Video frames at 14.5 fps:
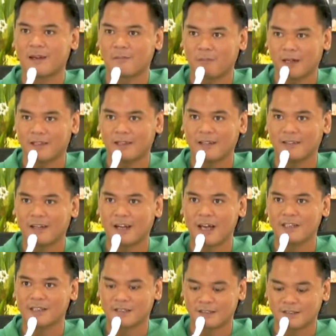but
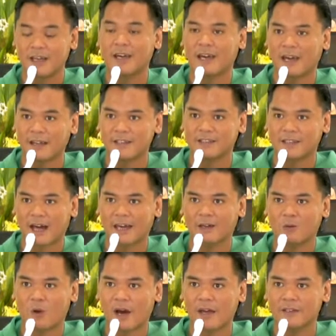nonetheless, it is
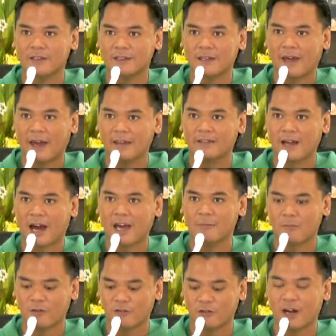likewise a
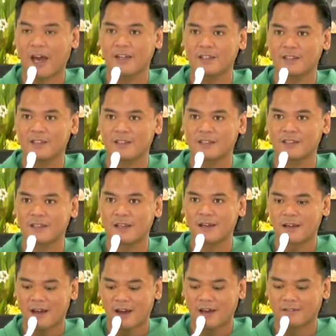time of grace,
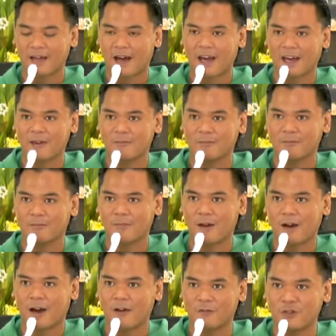a time
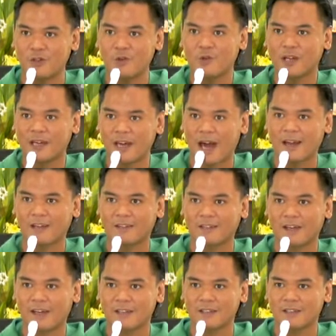of new
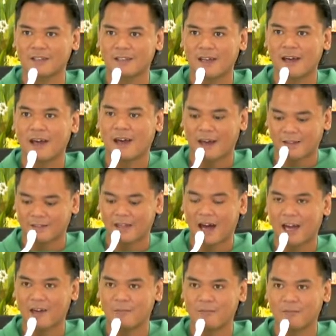realities, a
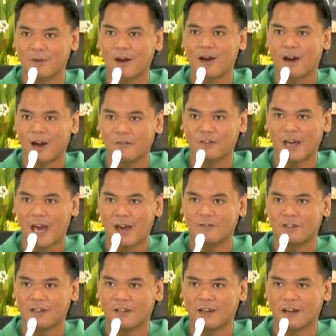time of the
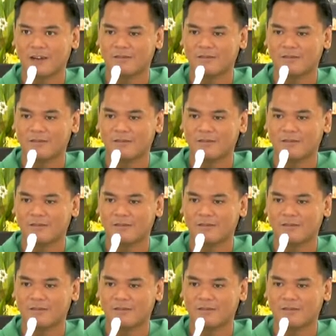ever,